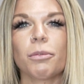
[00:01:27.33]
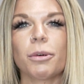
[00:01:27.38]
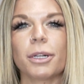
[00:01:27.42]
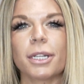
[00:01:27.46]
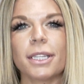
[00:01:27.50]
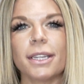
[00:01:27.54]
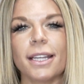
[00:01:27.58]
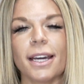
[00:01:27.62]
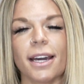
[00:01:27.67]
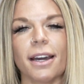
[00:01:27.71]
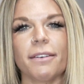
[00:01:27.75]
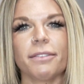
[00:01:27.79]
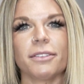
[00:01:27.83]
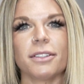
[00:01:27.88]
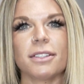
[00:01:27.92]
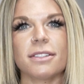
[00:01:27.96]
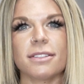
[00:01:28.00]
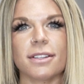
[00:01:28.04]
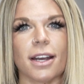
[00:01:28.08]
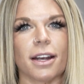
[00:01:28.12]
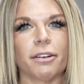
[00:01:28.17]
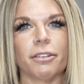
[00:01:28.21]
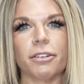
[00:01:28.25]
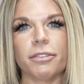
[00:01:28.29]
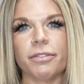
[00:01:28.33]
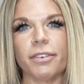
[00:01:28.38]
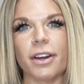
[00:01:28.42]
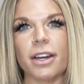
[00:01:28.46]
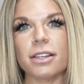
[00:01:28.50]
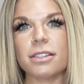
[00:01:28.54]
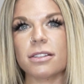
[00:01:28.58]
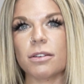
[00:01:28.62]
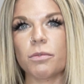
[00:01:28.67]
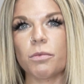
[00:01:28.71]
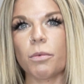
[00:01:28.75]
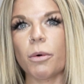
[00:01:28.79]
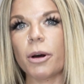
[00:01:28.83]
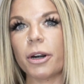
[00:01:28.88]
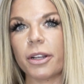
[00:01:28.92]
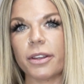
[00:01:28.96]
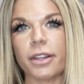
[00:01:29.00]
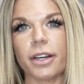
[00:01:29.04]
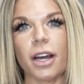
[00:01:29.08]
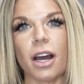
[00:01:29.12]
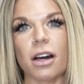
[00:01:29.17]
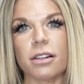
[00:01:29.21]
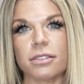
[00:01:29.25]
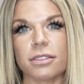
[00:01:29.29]
What did they have to sacrifice and what are
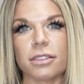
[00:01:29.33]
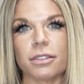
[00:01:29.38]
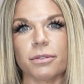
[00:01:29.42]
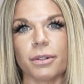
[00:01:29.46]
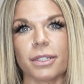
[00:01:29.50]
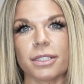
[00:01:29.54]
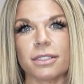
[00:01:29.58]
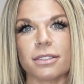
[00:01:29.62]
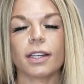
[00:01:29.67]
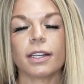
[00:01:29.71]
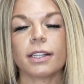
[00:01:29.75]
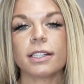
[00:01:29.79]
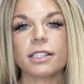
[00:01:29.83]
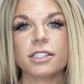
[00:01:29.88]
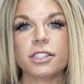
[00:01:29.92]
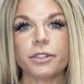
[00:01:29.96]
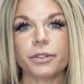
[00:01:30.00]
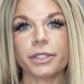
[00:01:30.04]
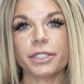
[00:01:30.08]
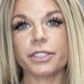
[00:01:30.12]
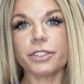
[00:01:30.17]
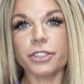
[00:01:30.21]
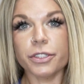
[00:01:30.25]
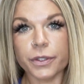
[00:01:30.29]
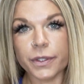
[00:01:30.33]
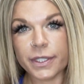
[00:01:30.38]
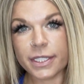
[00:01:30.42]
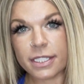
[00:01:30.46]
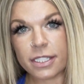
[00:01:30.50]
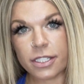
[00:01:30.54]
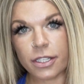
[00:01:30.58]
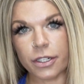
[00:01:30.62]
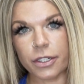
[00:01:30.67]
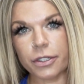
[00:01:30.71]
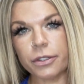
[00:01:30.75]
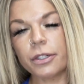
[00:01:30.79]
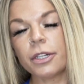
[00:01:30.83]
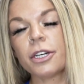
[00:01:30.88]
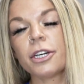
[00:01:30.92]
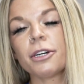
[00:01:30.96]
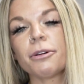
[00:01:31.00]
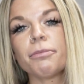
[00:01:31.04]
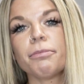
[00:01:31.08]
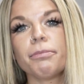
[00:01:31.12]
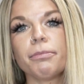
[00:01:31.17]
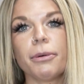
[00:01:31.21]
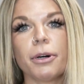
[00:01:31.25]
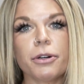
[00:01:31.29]
the consequences? So, in doing so,
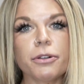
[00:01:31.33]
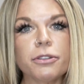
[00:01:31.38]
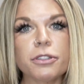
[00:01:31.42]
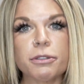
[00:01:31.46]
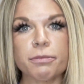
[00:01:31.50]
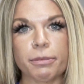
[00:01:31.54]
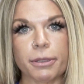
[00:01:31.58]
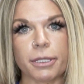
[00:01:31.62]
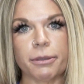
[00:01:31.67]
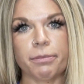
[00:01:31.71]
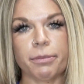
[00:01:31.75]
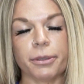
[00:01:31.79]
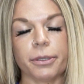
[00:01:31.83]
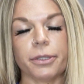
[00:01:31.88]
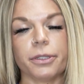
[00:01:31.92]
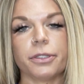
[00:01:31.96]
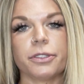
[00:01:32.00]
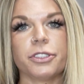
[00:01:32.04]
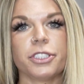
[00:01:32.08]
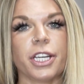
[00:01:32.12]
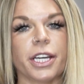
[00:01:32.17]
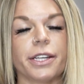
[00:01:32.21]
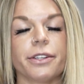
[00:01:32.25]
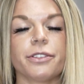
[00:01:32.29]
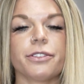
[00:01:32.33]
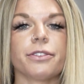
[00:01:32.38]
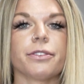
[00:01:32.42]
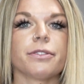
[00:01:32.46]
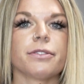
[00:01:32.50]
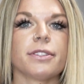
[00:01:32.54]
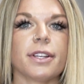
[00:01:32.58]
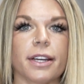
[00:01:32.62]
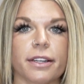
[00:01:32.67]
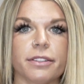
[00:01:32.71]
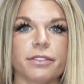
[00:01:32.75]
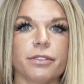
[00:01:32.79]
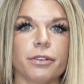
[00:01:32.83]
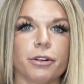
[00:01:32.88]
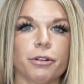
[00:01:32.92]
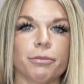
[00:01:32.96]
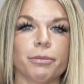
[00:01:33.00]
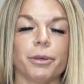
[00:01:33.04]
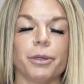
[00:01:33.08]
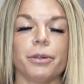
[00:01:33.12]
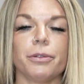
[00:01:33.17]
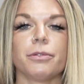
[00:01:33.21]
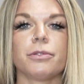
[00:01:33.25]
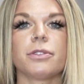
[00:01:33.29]
most people change their sex
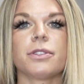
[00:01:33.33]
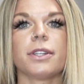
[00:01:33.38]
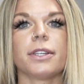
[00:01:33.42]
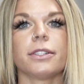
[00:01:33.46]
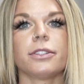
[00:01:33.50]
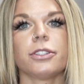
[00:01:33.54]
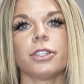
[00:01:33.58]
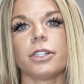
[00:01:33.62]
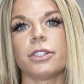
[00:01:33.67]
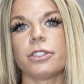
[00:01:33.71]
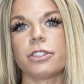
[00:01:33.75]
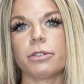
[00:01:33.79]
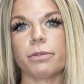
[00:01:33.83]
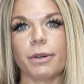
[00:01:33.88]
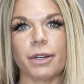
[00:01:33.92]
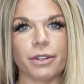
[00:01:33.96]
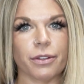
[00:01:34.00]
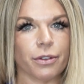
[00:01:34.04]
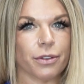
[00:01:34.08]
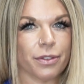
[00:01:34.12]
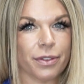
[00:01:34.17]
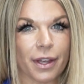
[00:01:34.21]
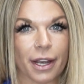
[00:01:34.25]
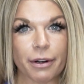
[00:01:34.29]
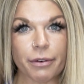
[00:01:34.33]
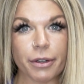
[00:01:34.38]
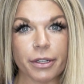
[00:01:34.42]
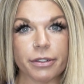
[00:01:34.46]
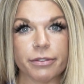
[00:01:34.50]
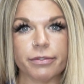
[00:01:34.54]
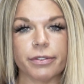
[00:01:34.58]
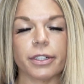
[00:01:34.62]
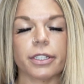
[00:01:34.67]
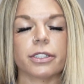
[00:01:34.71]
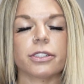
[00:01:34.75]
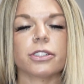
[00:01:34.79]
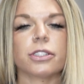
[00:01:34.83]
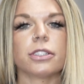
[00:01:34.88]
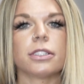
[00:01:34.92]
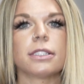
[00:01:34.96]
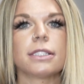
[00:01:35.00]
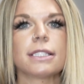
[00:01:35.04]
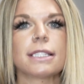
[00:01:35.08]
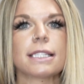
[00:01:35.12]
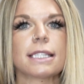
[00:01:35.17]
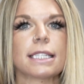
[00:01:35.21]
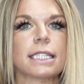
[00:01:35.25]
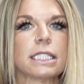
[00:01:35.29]
hormones, they change the way their thyroid
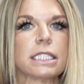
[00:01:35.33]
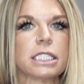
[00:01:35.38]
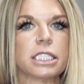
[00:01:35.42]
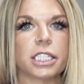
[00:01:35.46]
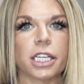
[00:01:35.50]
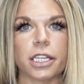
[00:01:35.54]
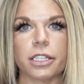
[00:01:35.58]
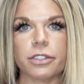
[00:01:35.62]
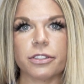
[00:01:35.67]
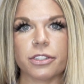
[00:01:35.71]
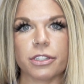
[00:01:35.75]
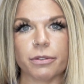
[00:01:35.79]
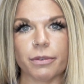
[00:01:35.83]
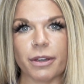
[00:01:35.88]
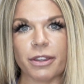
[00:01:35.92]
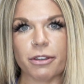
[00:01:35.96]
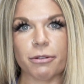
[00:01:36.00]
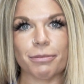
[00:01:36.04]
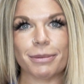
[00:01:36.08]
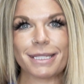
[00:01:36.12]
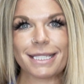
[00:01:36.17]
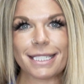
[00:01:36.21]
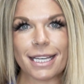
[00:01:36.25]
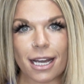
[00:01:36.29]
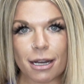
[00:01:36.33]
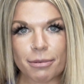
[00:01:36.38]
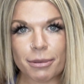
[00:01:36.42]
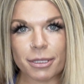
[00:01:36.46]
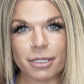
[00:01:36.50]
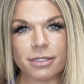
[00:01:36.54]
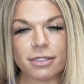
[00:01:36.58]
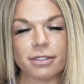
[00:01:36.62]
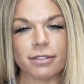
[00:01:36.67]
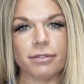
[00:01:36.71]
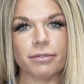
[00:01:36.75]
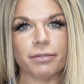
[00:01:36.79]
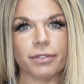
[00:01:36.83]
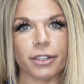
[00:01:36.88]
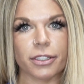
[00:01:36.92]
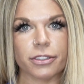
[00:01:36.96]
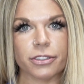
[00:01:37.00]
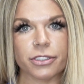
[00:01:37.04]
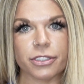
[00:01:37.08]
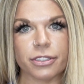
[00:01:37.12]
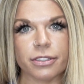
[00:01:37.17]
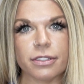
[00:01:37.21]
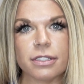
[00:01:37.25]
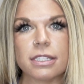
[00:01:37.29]
functions, they change the way their metabolism
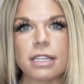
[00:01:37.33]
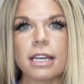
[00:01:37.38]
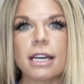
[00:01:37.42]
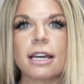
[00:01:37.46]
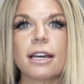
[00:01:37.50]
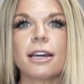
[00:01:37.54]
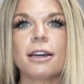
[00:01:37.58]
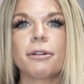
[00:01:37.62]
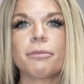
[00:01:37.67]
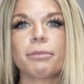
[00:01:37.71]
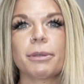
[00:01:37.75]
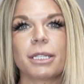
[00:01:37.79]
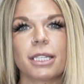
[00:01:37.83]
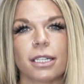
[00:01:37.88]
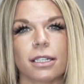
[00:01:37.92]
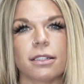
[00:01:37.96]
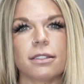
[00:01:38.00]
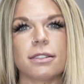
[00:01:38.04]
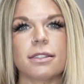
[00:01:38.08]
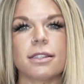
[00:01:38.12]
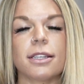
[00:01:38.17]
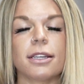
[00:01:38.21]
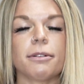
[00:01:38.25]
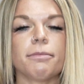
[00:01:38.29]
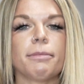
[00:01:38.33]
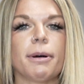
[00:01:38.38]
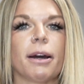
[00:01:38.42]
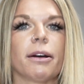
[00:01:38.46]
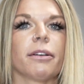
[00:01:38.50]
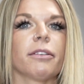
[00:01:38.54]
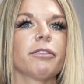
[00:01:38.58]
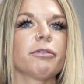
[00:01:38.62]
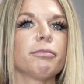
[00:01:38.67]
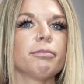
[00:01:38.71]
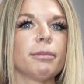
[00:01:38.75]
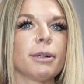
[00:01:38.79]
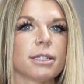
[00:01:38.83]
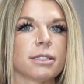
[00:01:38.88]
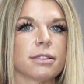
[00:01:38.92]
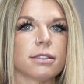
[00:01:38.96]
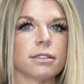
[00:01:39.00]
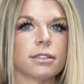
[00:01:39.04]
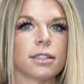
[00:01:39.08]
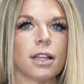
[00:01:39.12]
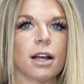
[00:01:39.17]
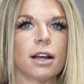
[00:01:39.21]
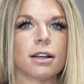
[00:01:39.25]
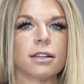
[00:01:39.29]
functions because the amount of
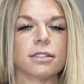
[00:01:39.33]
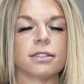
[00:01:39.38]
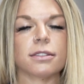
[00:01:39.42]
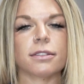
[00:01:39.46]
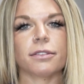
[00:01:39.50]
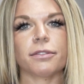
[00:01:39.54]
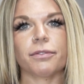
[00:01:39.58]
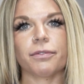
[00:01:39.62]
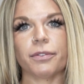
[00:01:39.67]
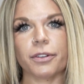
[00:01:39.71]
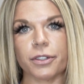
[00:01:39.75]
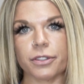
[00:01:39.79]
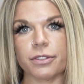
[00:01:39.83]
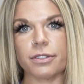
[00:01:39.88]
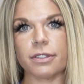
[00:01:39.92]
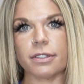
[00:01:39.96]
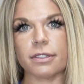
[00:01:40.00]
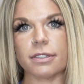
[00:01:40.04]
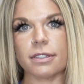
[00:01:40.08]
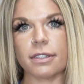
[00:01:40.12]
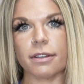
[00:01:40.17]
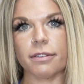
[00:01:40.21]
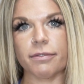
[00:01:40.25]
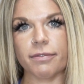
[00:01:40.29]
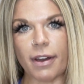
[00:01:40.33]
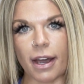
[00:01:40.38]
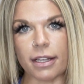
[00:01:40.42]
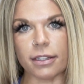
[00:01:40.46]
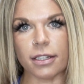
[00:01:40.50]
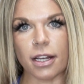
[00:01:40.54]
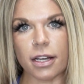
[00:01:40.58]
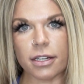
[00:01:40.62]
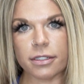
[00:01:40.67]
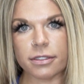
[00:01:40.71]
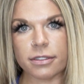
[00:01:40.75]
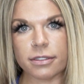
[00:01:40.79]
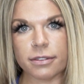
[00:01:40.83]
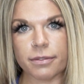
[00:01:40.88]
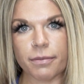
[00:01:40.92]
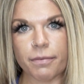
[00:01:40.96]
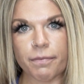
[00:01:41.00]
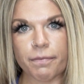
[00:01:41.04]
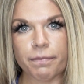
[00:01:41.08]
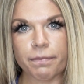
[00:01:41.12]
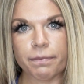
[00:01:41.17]
muscle loss versus fat loss.